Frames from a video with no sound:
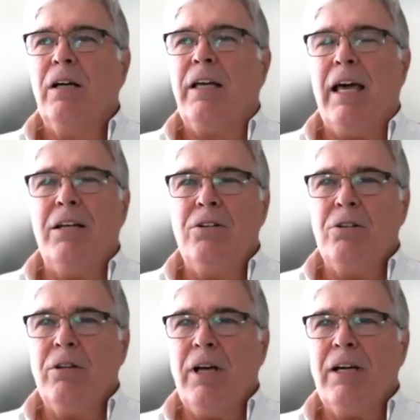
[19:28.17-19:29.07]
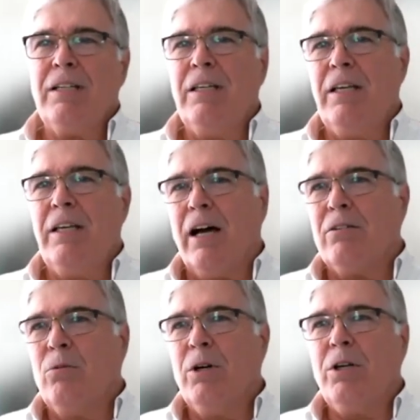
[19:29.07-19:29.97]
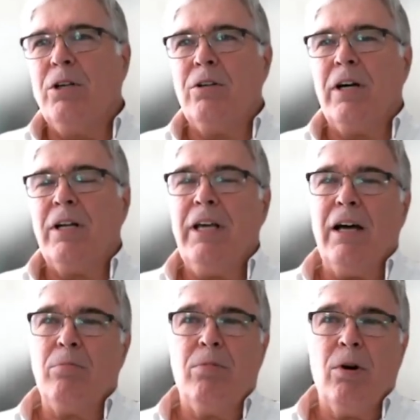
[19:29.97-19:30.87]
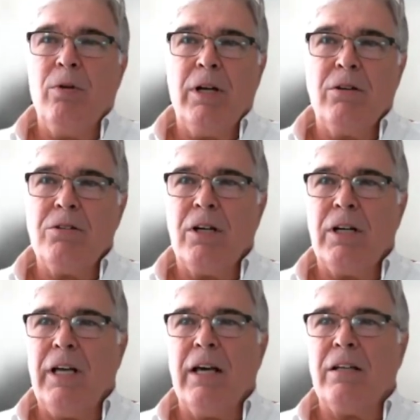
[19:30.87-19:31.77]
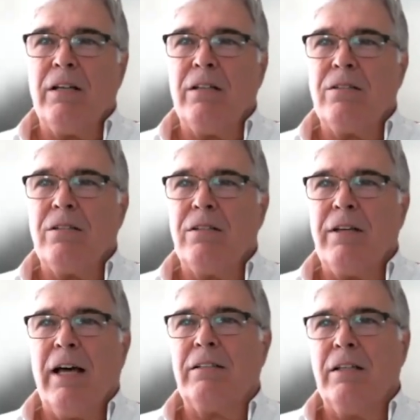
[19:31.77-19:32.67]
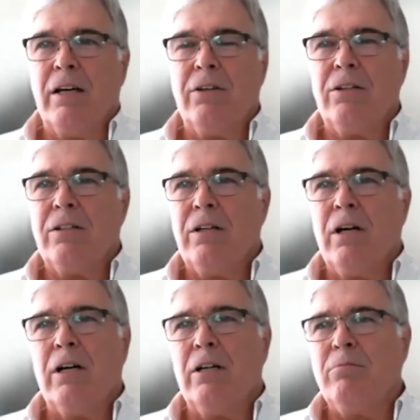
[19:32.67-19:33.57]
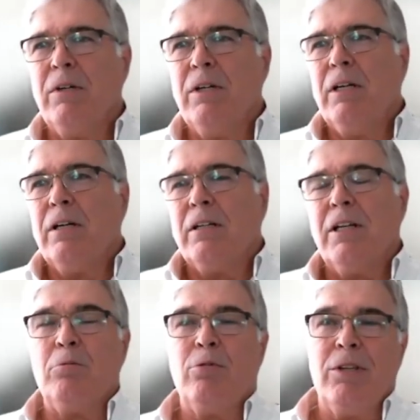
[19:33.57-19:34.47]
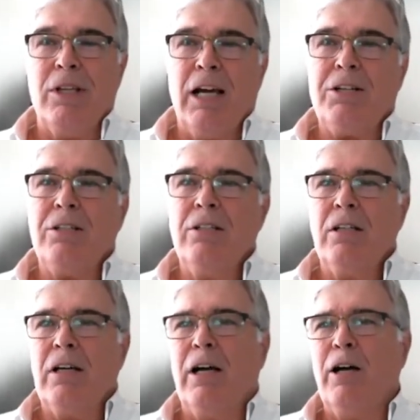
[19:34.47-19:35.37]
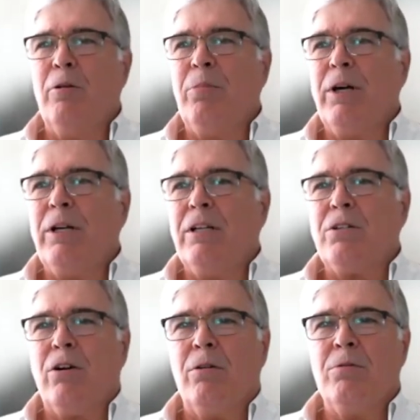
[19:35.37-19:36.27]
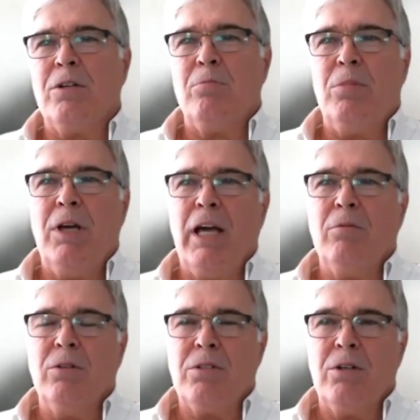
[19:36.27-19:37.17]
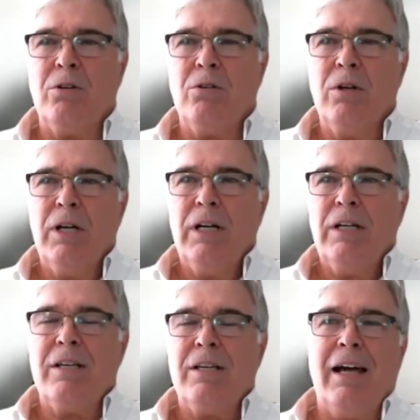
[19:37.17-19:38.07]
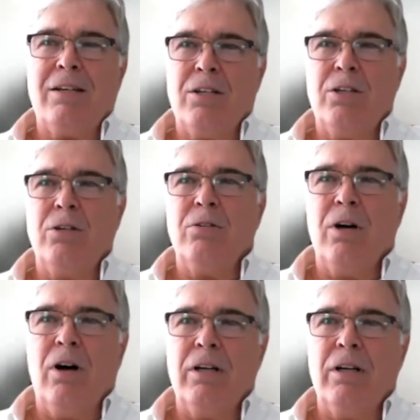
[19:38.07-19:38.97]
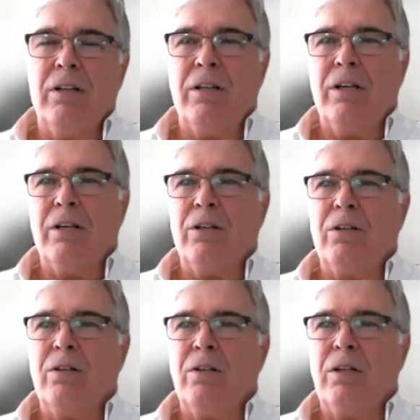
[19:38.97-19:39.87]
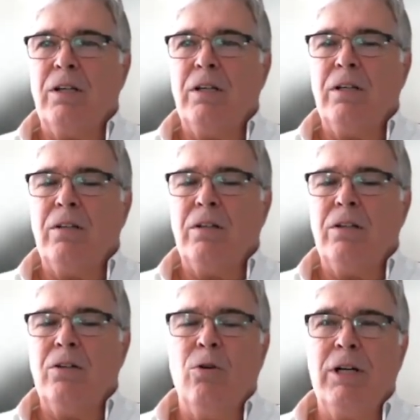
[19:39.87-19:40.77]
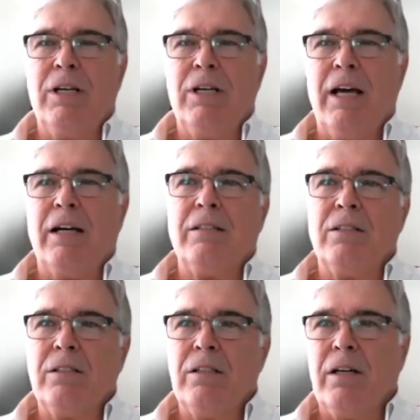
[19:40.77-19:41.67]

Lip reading: Can you do that? Yeah. Will you do that? Yeah. Puerto Rico is going to get its act together, not before the election, but in terms of being able to execute on the grid connected